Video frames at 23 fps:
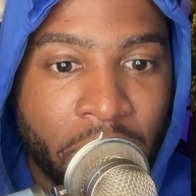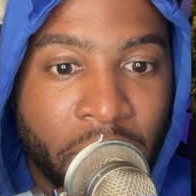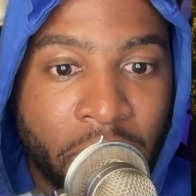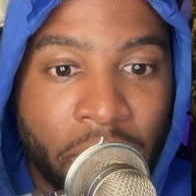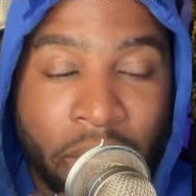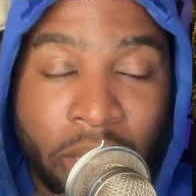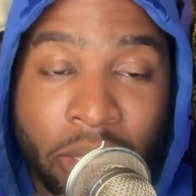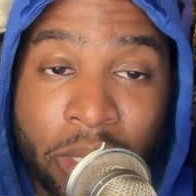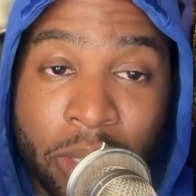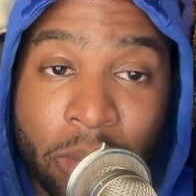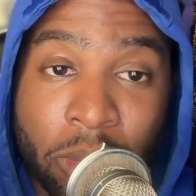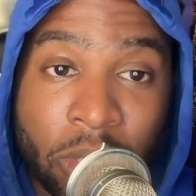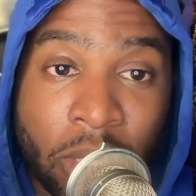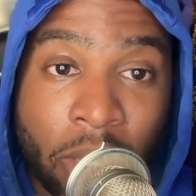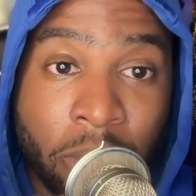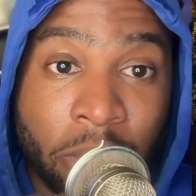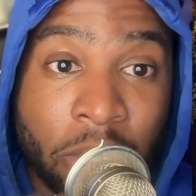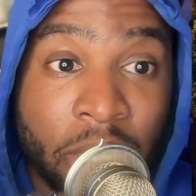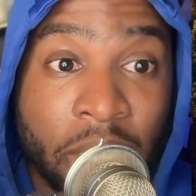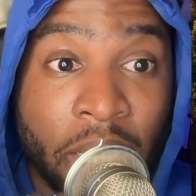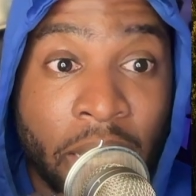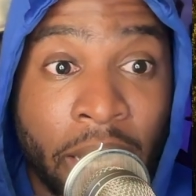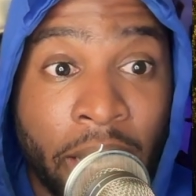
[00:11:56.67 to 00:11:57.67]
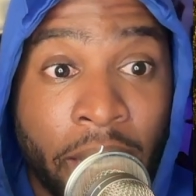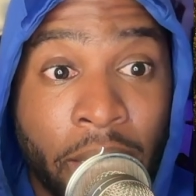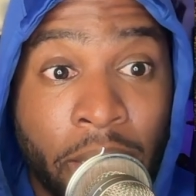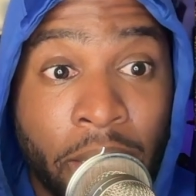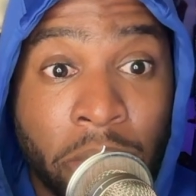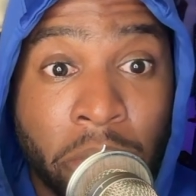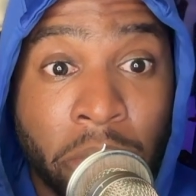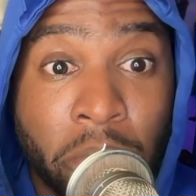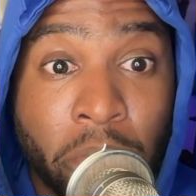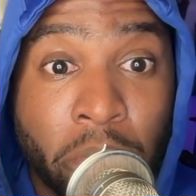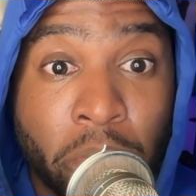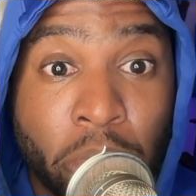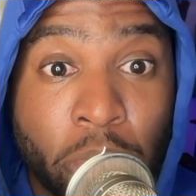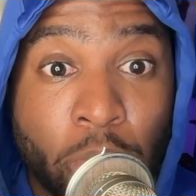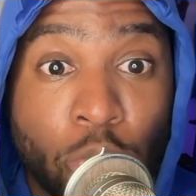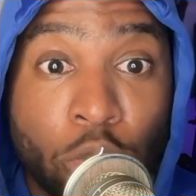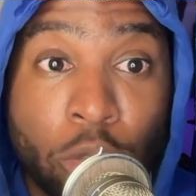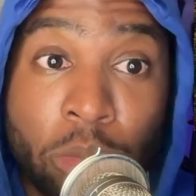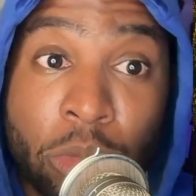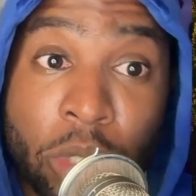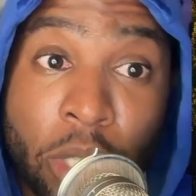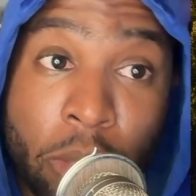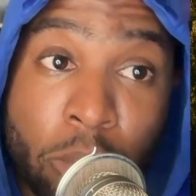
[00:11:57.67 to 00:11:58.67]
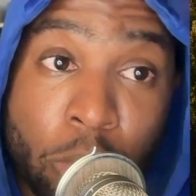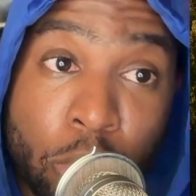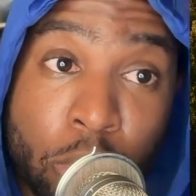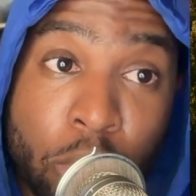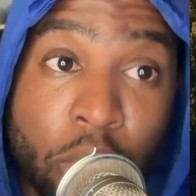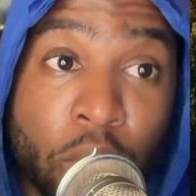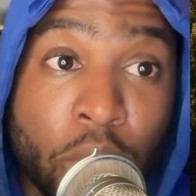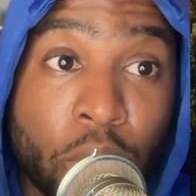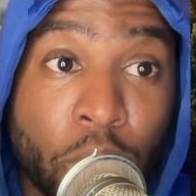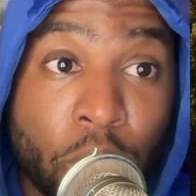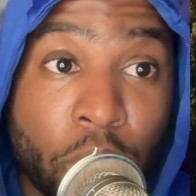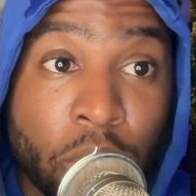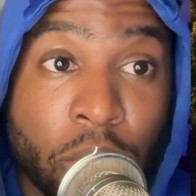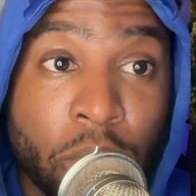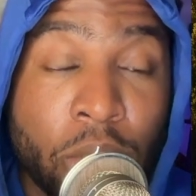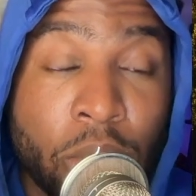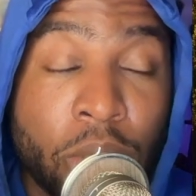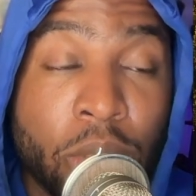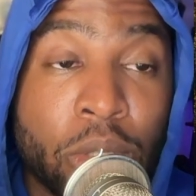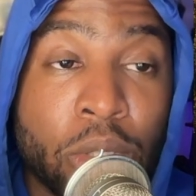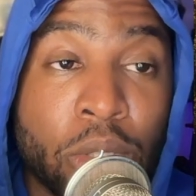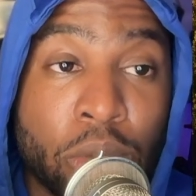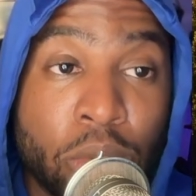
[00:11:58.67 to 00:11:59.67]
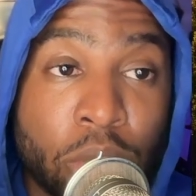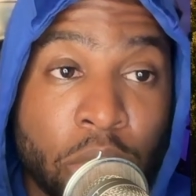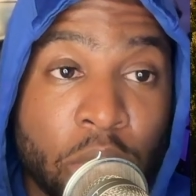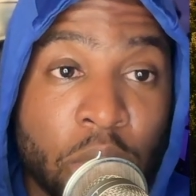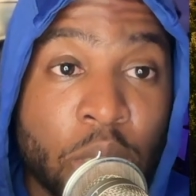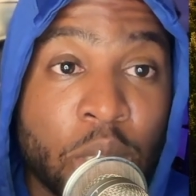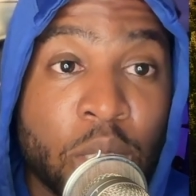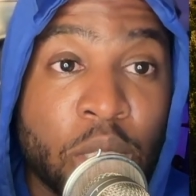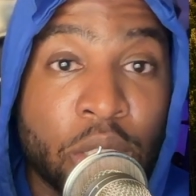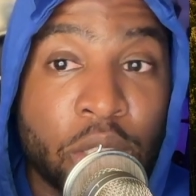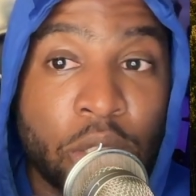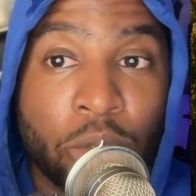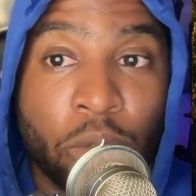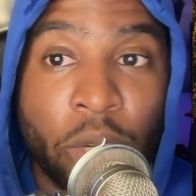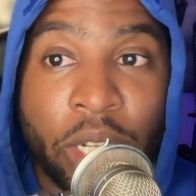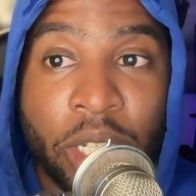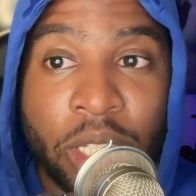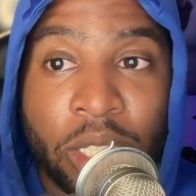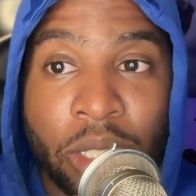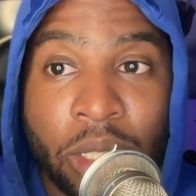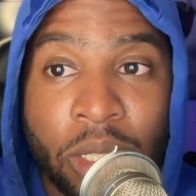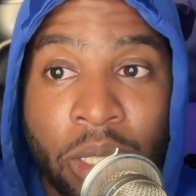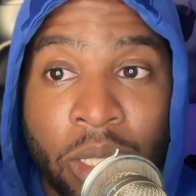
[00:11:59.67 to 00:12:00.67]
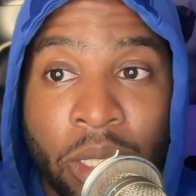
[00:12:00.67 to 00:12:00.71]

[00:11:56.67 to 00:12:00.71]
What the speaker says: And sometimes it's higher, sometimes it's lower due to the situations.